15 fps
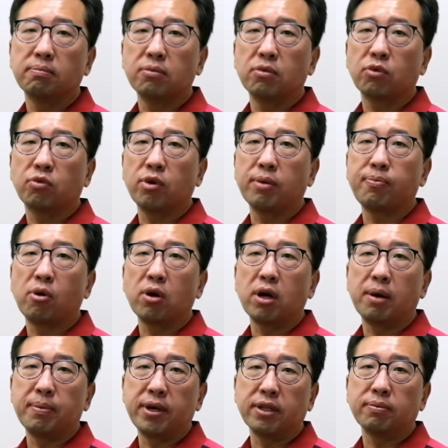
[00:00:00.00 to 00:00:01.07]

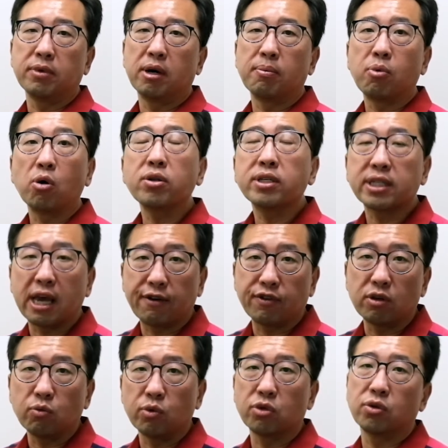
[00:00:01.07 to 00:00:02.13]
0.7,
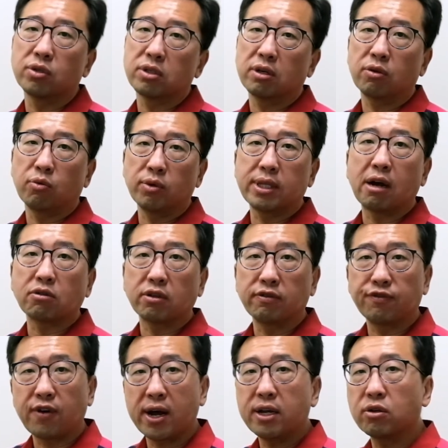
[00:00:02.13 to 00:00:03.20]
which is
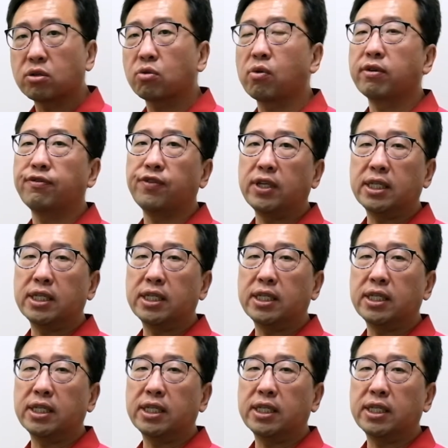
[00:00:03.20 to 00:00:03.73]
3,500 square feet.